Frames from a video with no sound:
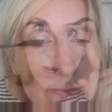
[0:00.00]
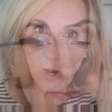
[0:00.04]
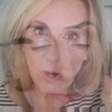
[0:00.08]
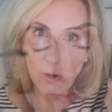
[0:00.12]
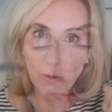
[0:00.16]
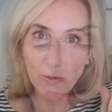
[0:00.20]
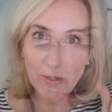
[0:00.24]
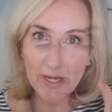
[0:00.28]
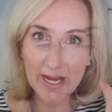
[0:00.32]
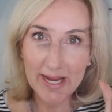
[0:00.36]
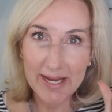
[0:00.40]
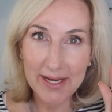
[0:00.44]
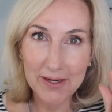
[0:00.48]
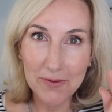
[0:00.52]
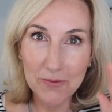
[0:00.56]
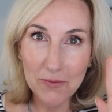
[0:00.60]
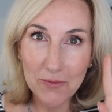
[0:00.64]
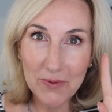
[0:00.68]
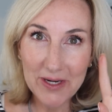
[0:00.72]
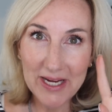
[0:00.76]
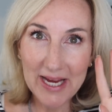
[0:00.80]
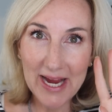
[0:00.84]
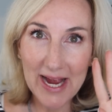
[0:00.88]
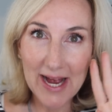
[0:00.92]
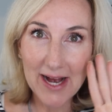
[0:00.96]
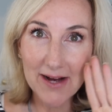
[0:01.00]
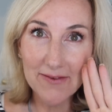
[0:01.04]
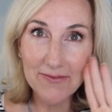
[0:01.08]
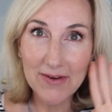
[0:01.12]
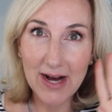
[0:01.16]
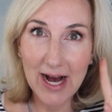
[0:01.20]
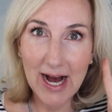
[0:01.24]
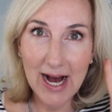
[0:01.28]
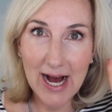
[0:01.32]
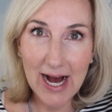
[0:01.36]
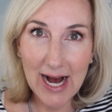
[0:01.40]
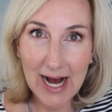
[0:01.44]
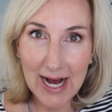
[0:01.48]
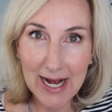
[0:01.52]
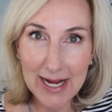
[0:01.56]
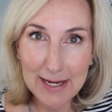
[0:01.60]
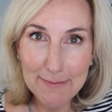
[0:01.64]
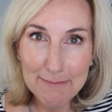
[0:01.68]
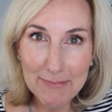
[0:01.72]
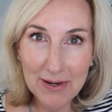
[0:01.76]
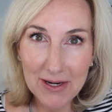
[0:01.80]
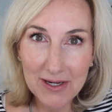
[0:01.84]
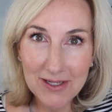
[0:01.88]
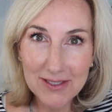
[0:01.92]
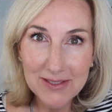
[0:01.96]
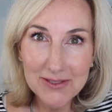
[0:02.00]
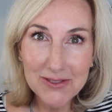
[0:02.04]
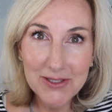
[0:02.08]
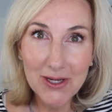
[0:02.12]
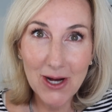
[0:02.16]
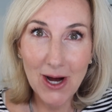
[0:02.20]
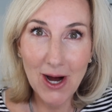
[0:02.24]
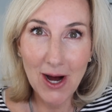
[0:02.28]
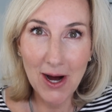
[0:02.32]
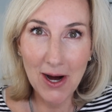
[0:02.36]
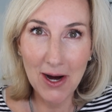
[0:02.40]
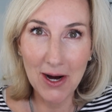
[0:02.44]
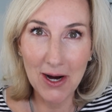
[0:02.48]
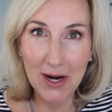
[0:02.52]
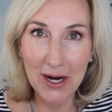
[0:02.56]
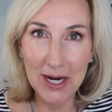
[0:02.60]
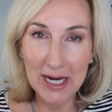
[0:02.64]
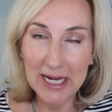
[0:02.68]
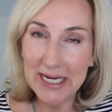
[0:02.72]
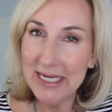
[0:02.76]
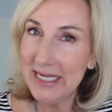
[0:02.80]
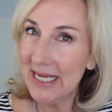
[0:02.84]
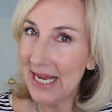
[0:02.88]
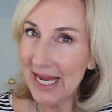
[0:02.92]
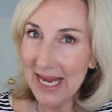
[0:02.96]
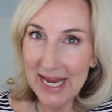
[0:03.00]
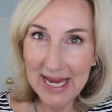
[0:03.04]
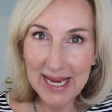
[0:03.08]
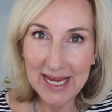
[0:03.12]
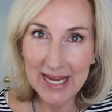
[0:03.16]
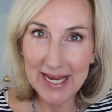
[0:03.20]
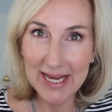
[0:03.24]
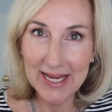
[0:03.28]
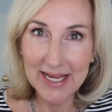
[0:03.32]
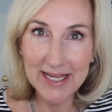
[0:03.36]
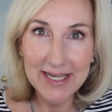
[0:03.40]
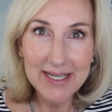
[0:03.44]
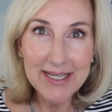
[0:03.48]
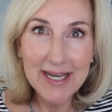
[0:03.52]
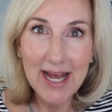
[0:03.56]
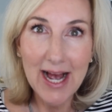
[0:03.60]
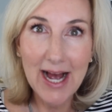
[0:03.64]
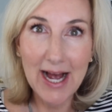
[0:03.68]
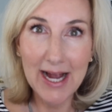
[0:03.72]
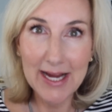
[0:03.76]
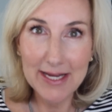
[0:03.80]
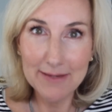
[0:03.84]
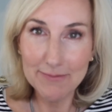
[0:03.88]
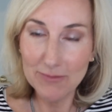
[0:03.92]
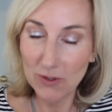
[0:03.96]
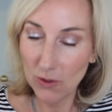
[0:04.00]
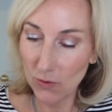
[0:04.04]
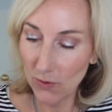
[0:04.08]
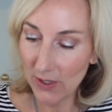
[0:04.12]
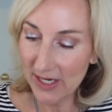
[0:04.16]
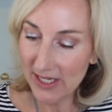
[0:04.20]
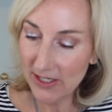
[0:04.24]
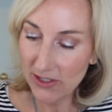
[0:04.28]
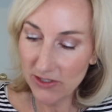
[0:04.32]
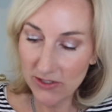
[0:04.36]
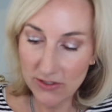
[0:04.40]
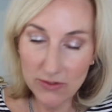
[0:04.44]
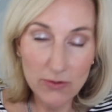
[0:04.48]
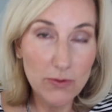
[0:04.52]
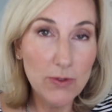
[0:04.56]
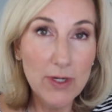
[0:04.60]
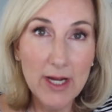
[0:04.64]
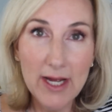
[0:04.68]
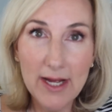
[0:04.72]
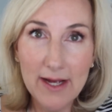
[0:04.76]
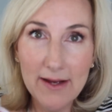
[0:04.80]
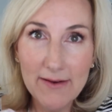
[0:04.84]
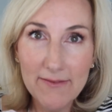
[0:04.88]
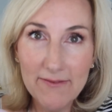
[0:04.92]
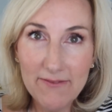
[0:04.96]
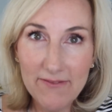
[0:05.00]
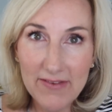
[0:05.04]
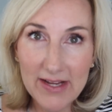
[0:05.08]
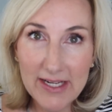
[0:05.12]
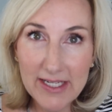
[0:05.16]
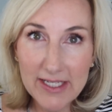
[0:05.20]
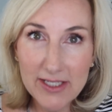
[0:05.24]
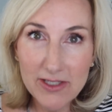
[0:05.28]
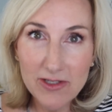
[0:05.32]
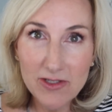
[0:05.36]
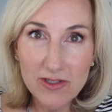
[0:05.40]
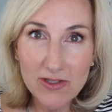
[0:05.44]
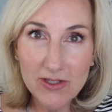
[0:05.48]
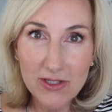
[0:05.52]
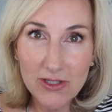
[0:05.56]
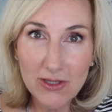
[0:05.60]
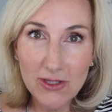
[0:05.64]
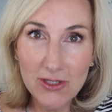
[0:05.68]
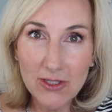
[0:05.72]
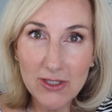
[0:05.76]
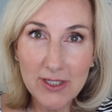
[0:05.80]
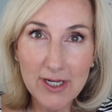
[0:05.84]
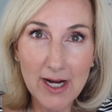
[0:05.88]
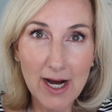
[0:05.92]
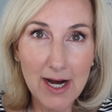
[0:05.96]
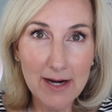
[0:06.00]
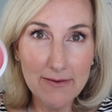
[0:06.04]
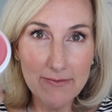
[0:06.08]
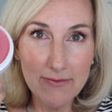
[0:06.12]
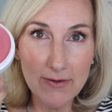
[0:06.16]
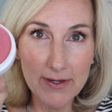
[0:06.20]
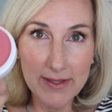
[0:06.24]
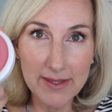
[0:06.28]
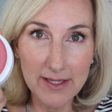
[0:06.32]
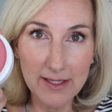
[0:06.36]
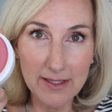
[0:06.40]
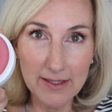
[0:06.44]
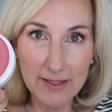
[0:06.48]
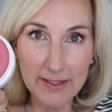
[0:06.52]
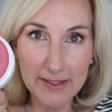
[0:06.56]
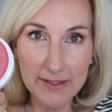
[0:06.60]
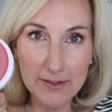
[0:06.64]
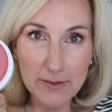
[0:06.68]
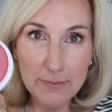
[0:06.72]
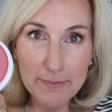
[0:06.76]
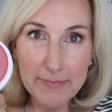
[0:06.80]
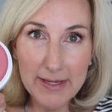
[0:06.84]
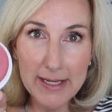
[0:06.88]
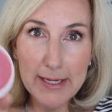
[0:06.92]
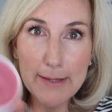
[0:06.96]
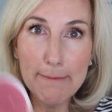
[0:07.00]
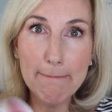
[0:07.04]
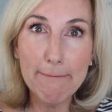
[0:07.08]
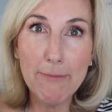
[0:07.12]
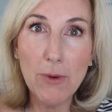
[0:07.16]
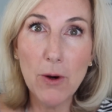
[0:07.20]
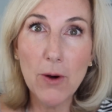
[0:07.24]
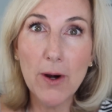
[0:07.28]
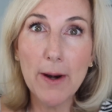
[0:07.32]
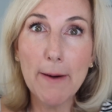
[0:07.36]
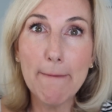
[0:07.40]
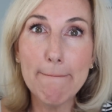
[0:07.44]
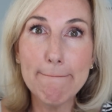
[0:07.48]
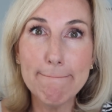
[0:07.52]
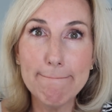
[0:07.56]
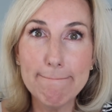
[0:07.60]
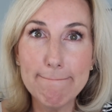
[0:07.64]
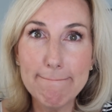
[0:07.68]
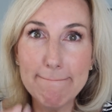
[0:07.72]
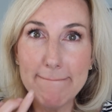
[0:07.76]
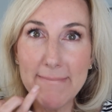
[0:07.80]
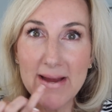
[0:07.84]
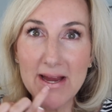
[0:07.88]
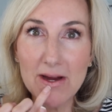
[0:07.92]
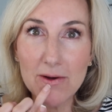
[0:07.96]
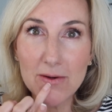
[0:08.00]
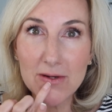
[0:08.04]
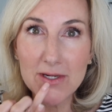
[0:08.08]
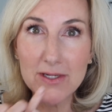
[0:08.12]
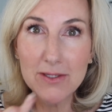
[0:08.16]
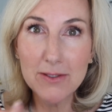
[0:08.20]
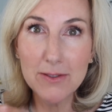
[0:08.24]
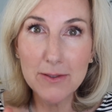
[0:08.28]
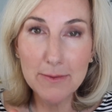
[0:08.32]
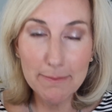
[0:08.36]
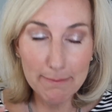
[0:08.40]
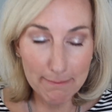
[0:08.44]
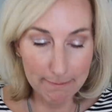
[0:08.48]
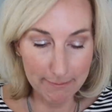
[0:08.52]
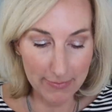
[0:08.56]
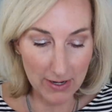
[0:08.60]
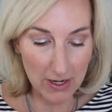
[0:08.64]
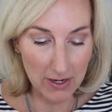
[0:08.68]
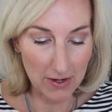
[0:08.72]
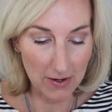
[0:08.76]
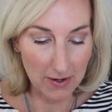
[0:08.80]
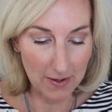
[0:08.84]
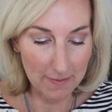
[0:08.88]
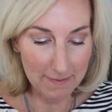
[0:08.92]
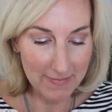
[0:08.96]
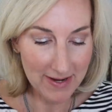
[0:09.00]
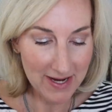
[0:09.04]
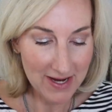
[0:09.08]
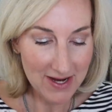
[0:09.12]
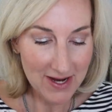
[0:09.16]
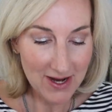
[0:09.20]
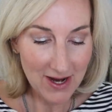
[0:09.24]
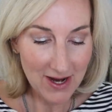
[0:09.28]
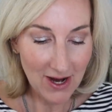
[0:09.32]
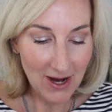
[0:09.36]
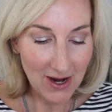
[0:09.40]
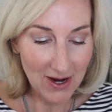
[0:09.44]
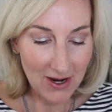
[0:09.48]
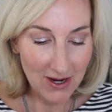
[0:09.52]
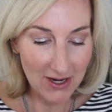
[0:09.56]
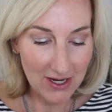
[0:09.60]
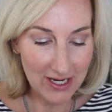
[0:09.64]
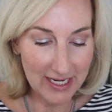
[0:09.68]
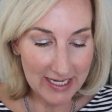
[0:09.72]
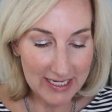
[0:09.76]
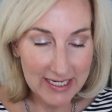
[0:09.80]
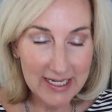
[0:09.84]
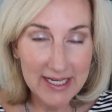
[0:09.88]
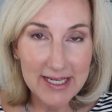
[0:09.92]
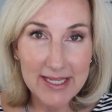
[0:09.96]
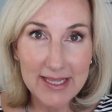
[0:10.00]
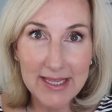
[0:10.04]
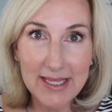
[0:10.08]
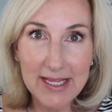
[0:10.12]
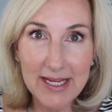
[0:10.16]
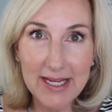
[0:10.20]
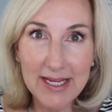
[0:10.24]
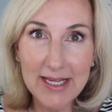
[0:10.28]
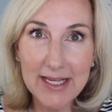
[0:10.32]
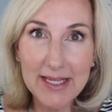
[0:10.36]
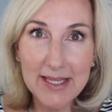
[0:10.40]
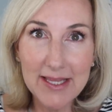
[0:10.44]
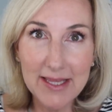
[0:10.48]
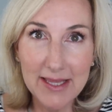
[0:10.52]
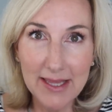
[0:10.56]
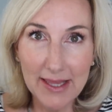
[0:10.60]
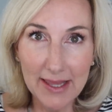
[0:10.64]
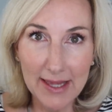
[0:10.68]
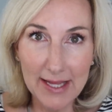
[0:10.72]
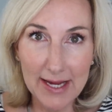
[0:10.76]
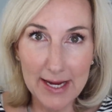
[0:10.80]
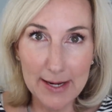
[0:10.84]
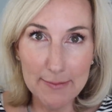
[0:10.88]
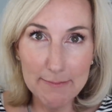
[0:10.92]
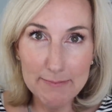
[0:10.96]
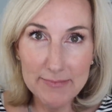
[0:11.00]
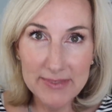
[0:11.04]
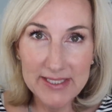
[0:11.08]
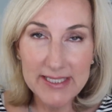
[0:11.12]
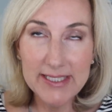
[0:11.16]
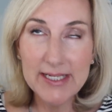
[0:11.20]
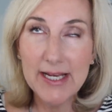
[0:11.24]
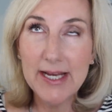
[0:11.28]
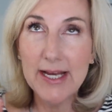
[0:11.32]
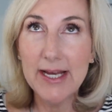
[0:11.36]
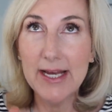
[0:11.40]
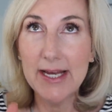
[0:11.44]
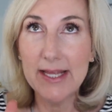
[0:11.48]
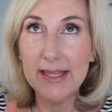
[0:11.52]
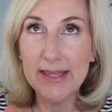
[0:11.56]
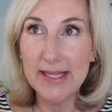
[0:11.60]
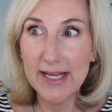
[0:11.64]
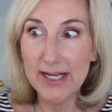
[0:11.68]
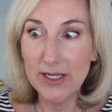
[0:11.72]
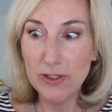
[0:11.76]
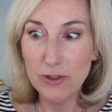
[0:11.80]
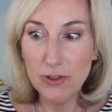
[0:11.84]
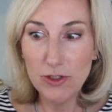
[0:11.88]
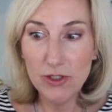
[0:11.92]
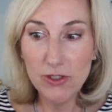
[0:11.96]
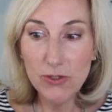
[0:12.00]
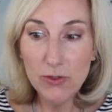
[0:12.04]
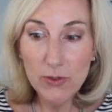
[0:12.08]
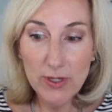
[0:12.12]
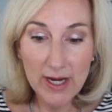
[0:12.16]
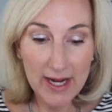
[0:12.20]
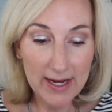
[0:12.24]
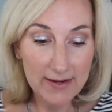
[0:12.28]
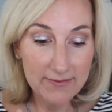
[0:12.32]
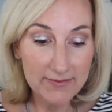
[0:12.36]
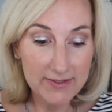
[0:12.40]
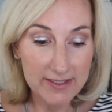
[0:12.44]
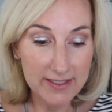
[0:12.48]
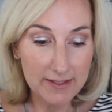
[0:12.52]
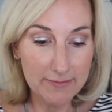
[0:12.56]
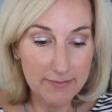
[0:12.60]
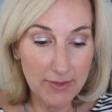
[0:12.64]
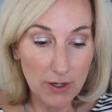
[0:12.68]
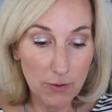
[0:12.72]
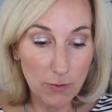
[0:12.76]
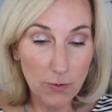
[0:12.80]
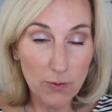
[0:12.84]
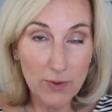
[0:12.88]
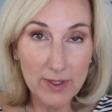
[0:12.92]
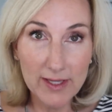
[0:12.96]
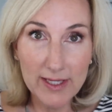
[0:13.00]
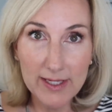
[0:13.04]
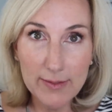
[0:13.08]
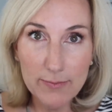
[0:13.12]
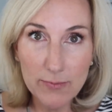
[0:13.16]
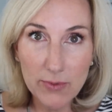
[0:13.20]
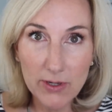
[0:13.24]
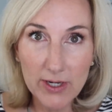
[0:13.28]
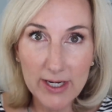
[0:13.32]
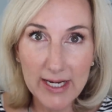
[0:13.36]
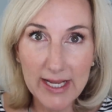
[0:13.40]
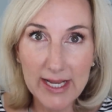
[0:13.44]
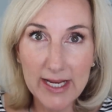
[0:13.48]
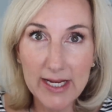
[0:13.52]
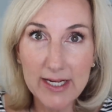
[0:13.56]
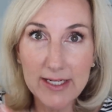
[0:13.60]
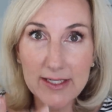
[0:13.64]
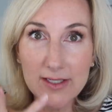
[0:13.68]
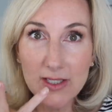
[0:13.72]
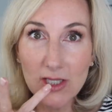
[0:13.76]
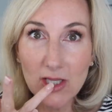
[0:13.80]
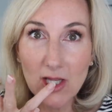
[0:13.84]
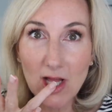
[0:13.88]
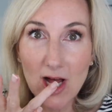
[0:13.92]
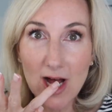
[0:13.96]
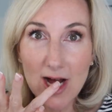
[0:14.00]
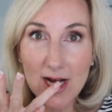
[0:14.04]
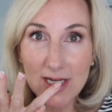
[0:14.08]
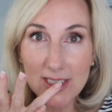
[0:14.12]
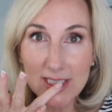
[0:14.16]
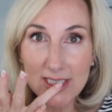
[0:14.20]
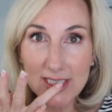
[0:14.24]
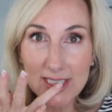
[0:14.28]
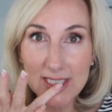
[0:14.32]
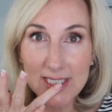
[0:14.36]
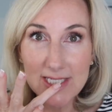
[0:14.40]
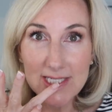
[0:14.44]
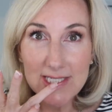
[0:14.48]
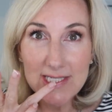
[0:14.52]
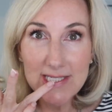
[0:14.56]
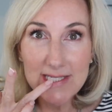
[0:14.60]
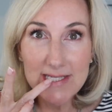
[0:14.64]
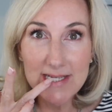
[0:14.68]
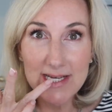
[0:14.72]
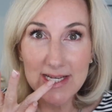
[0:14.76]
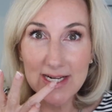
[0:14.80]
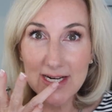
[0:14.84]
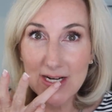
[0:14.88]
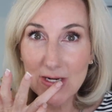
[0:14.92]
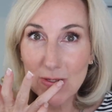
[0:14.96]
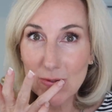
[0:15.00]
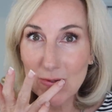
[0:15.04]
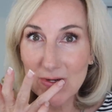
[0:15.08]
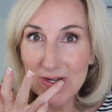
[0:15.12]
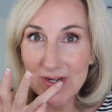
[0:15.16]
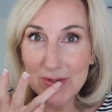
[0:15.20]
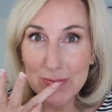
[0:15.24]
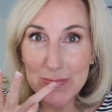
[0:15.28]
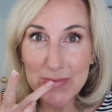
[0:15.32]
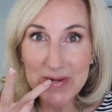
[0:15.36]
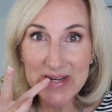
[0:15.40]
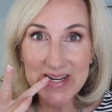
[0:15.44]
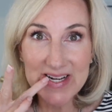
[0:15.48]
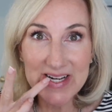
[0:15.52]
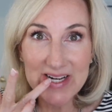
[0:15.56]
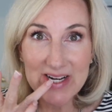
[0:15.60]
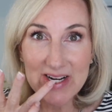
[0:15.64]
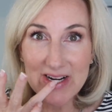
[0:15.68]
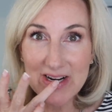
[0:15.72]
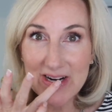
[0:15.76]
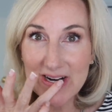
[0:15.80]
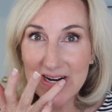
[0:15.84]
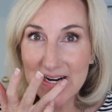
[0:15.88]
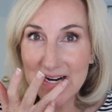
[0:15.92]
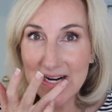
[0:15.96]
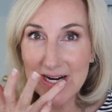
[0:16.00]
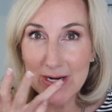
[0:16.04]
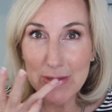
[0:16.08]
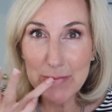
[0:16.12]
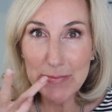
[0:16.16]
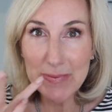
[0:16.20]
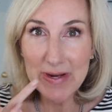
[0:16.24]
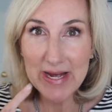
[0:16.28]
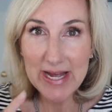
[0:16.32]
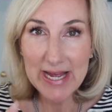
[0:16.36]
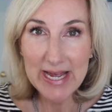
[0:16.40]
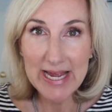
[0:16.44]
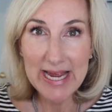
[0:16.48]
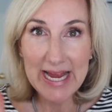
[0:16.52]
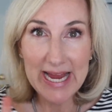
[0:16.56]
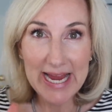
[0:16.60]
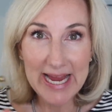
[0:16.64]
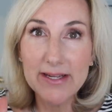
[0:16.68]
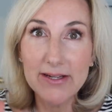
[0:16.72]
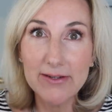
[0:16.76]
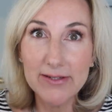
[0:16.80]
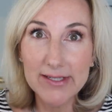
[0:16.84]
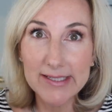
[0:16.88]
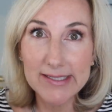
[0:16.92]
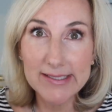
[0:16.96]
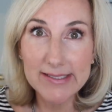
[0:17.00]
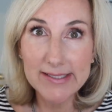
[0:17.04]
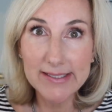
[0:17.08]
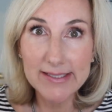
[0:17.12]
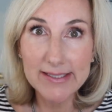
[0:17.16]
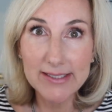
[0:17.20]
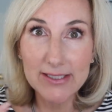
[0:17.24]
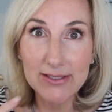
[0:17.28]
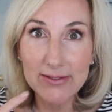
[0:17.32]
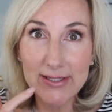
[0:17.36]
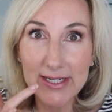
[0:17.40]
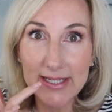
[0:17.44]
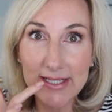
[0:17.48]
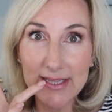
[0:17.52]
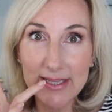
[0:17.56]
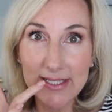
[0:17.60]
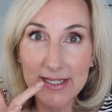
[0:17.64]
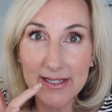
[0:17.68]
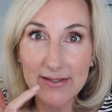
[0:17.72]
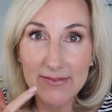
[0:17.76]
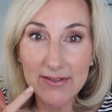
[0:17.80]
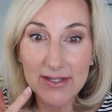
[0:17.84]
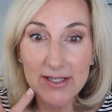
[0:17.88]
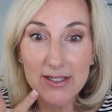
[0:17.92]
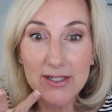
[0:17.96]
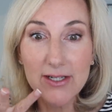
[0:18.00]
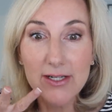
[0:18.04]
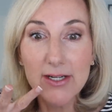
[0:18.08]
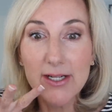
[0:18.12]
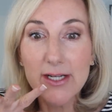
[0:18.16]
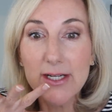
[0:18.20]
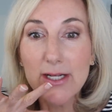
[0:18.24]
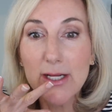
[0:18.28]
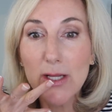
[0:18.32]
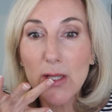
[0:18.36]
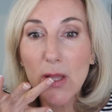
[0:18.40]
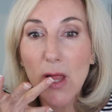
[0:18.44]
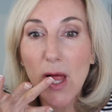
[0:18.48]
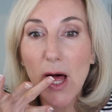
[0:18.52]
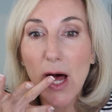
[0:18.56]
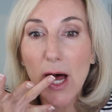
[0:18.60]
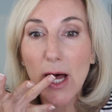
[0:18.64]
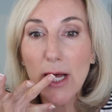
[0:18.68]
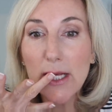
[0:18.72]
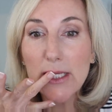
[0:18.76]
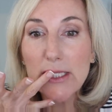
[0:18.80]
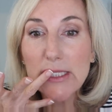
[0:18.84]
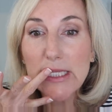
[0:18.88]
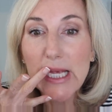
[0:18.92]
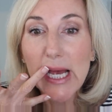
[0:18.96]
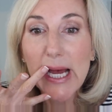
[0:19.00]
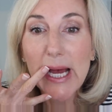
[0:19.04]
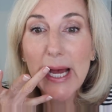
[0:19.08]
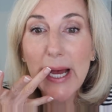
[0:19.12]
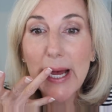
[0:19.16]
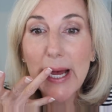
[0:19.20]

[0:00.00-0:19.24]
Okay, we have eyeballs on and I am going to finish the look off with a little bit more Miracle Balm on the lips. They do have some really pretty glosses that I want to pick up. You guys know I love a good gloss,